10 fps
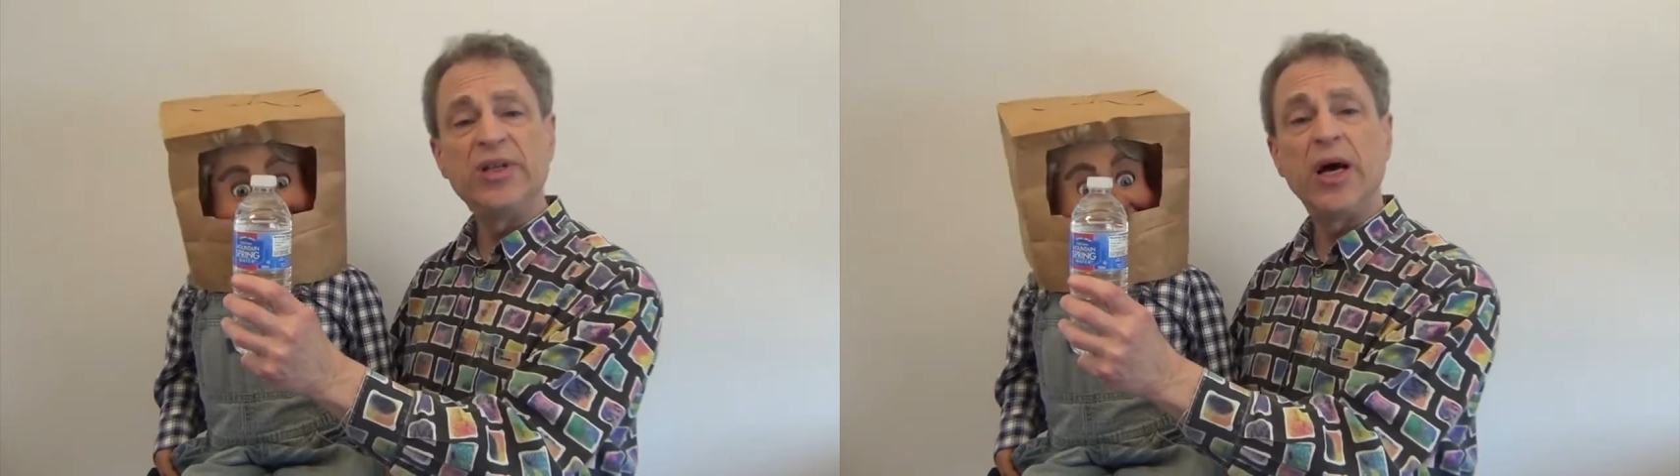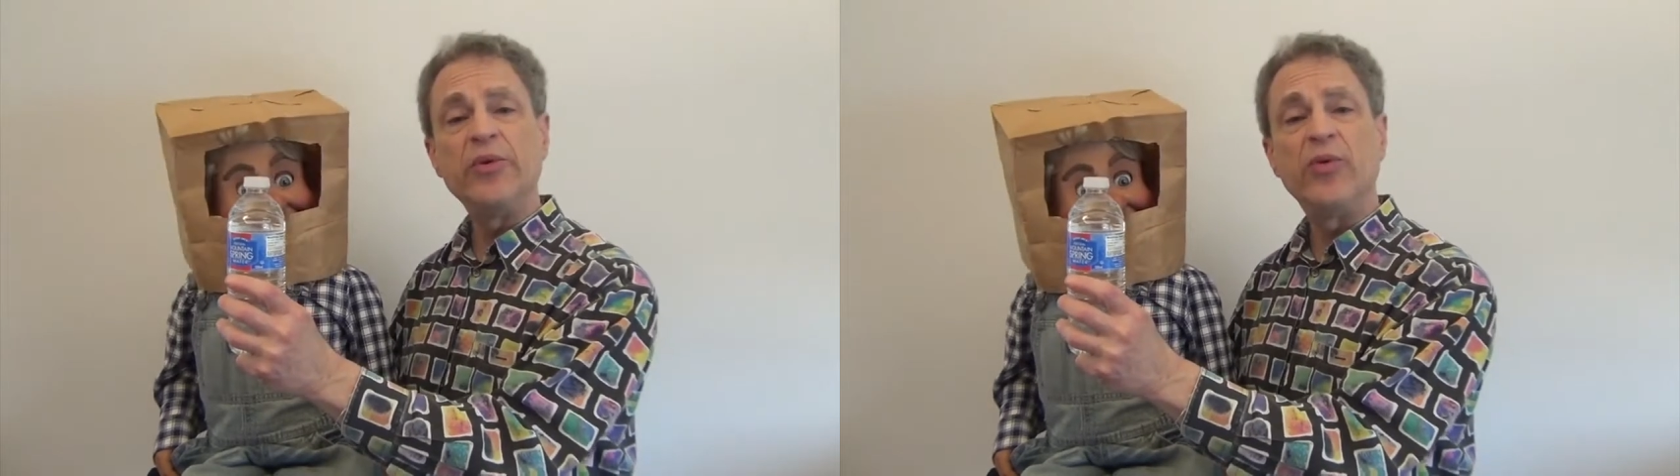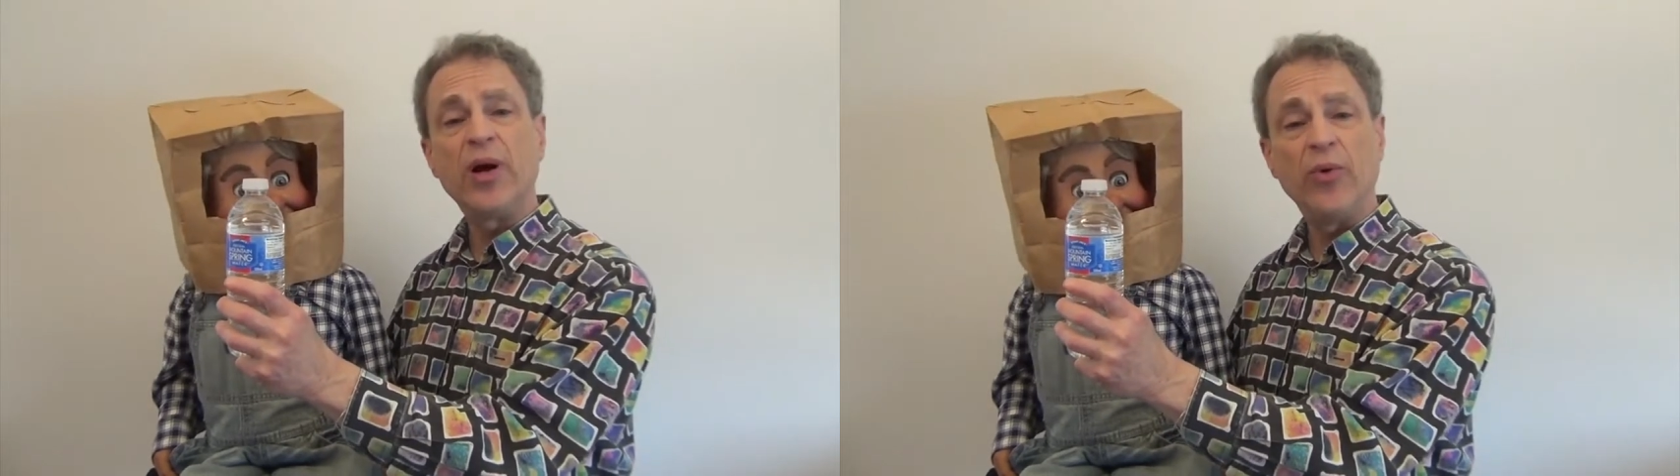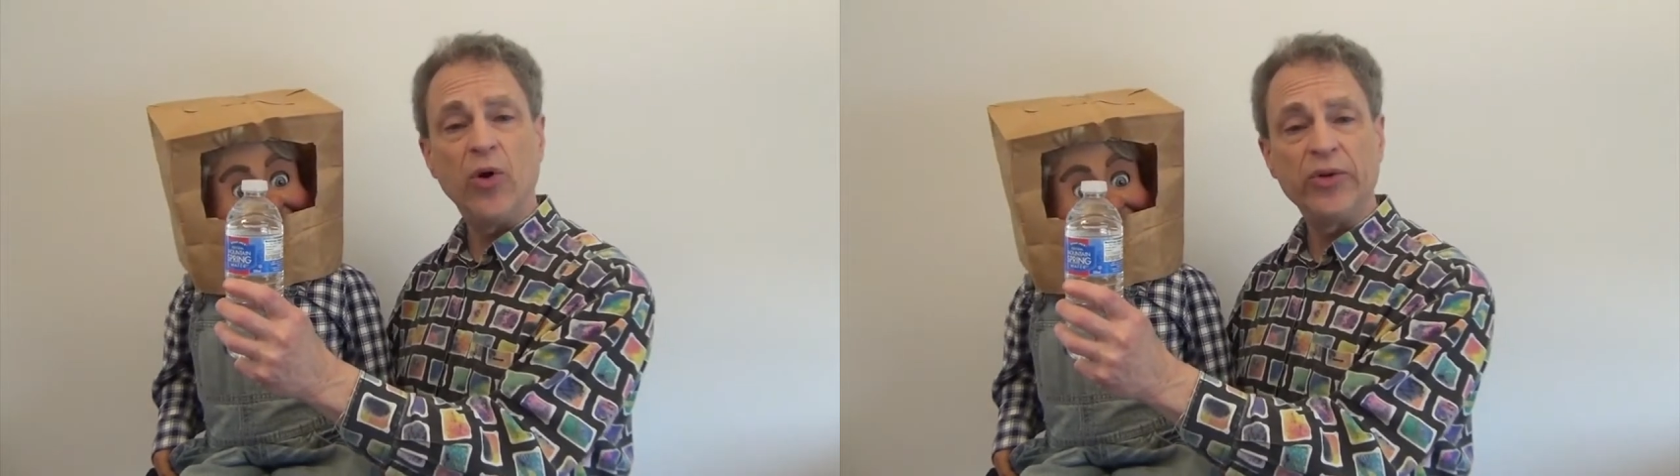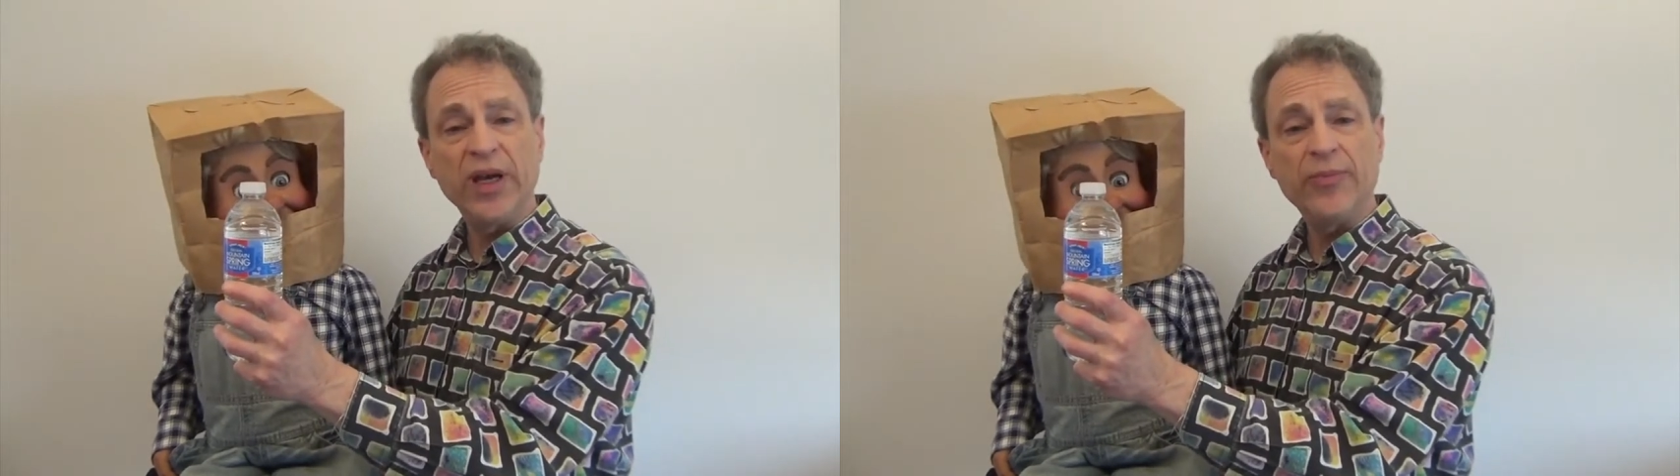to tell me what I'm
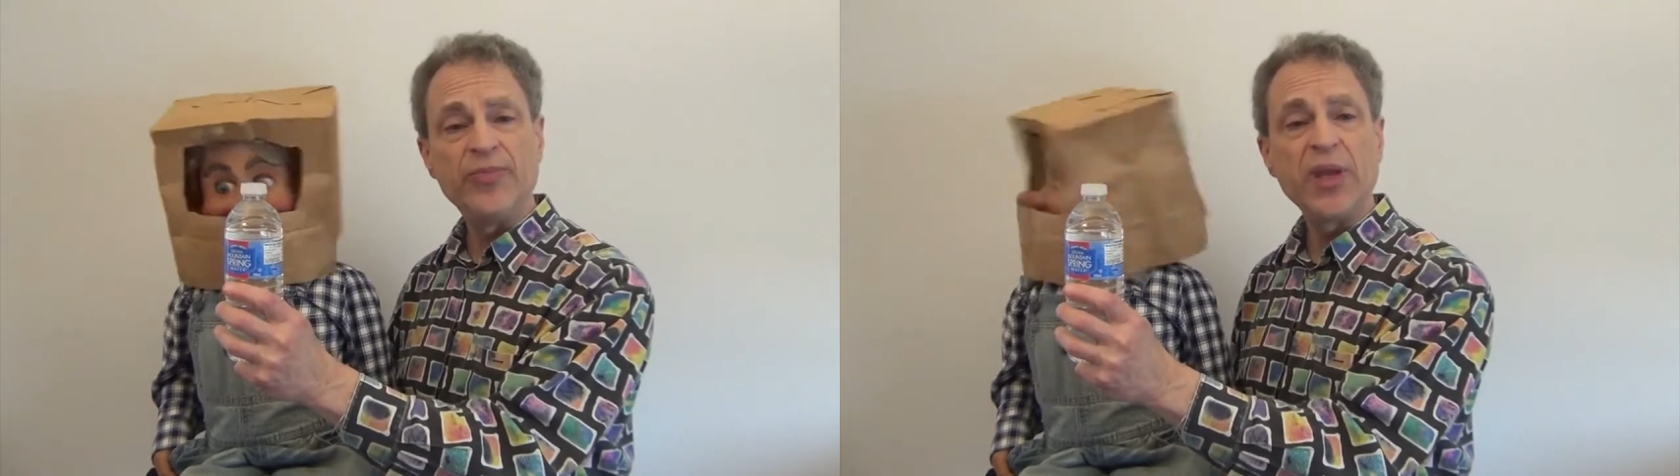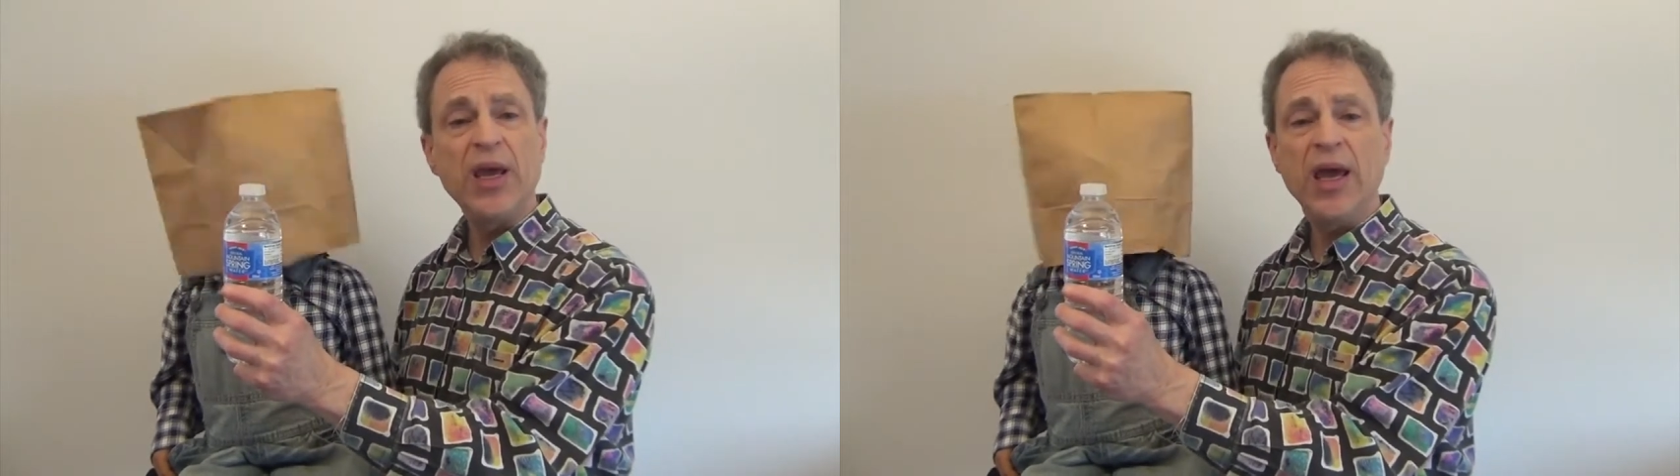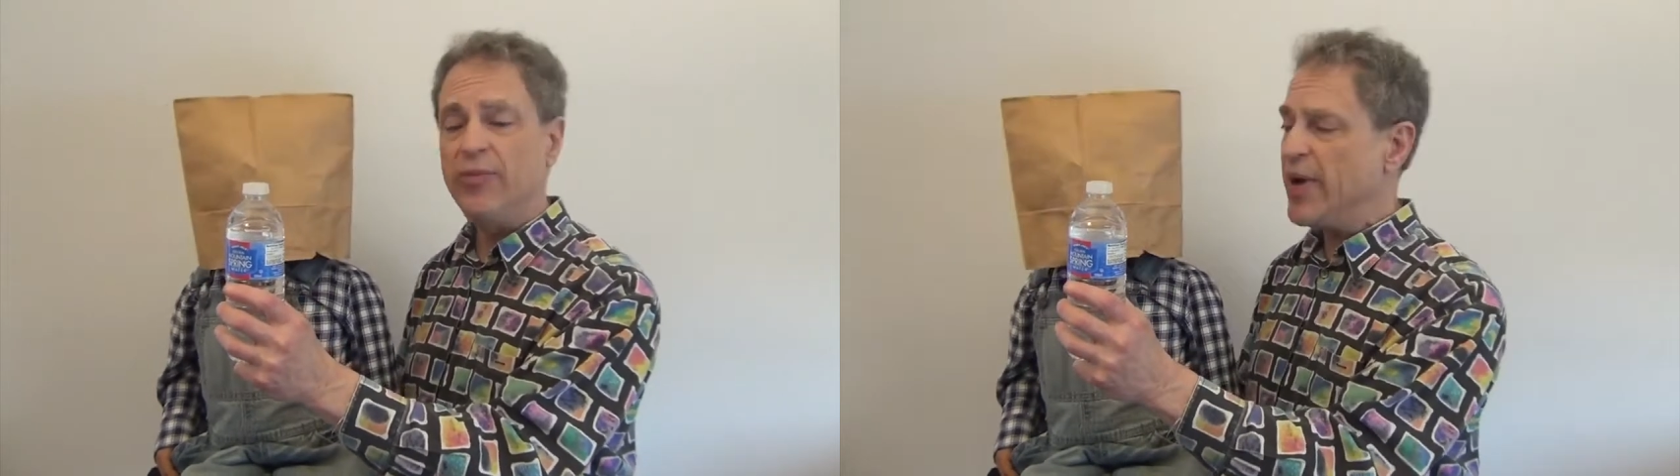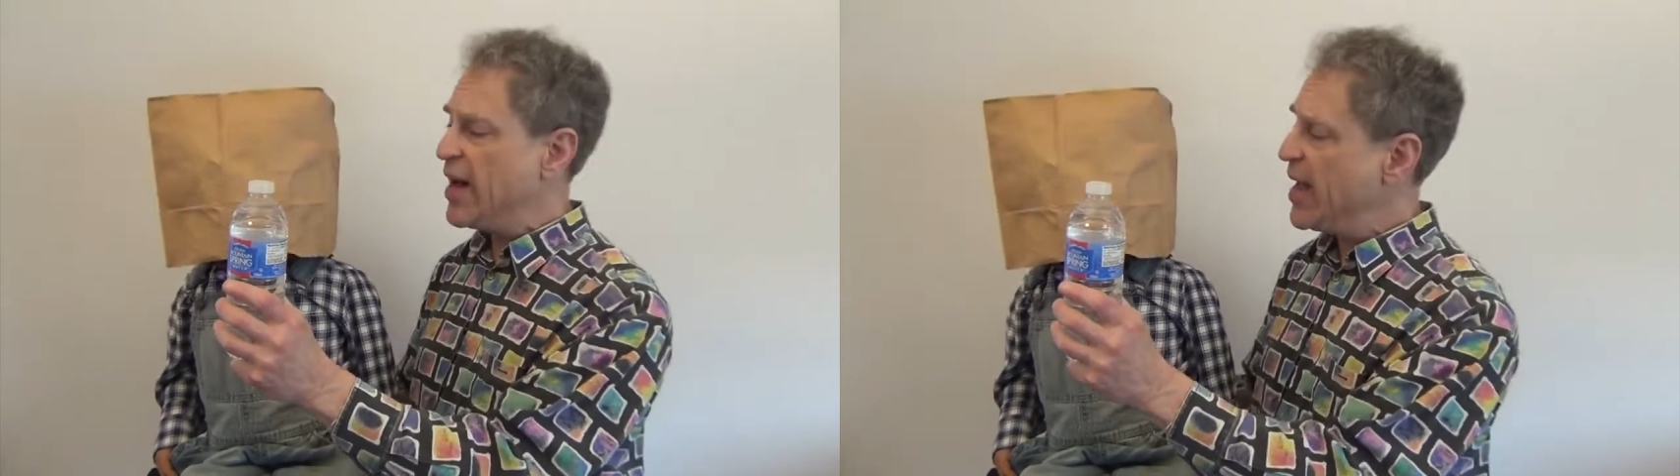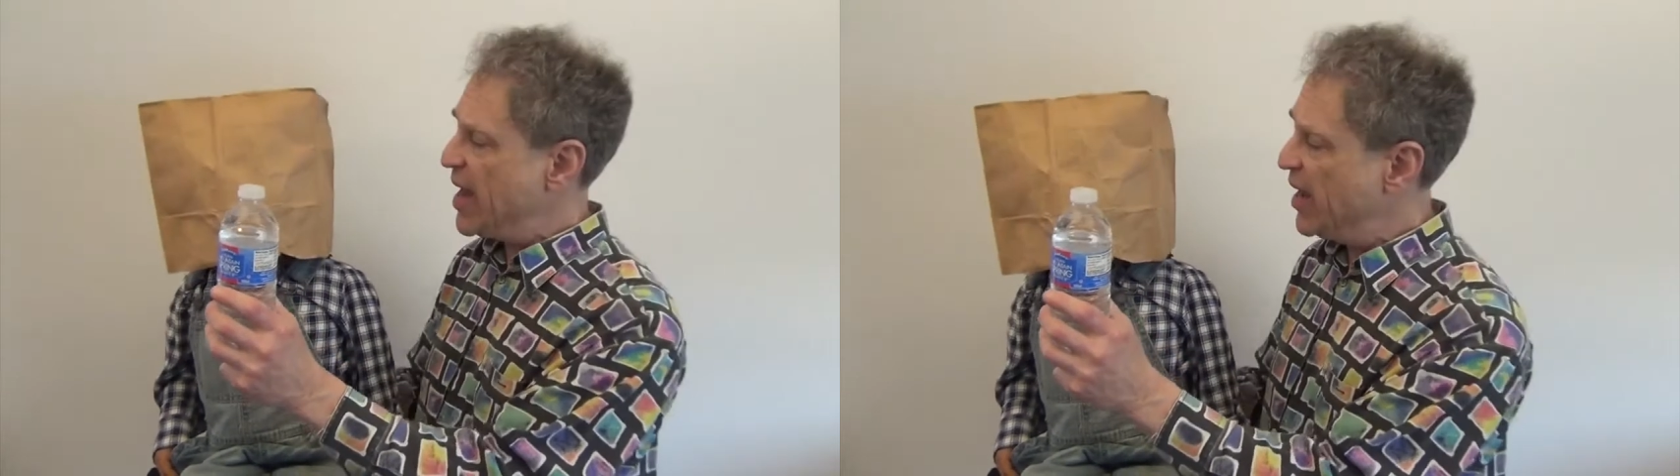holding in
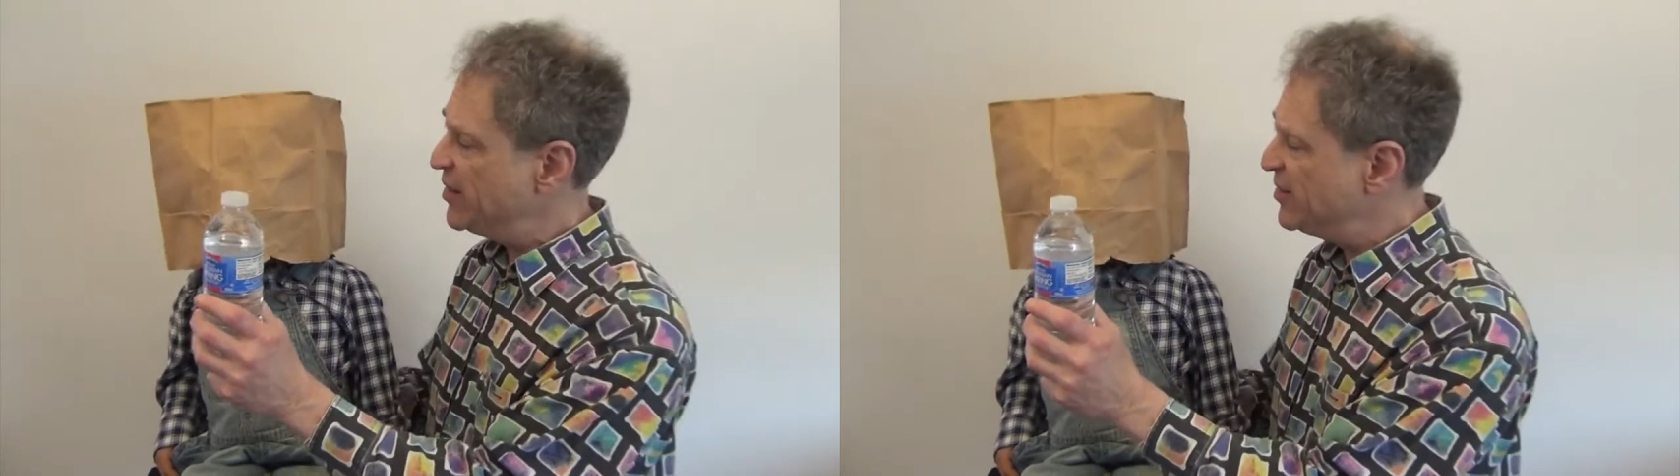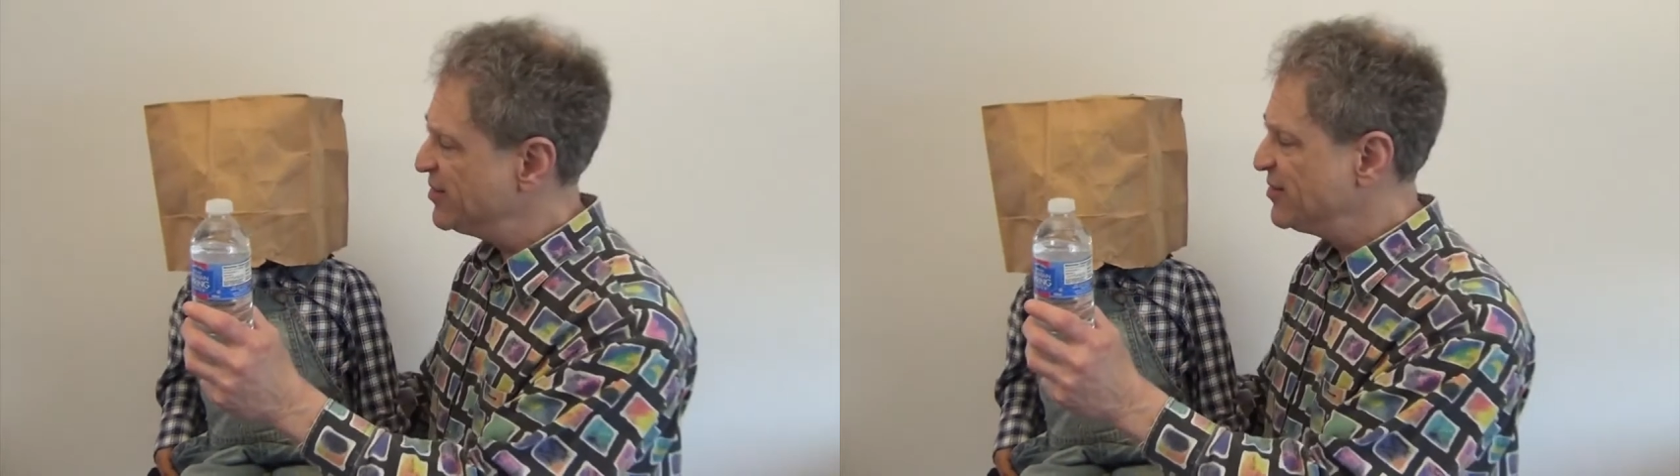my hand.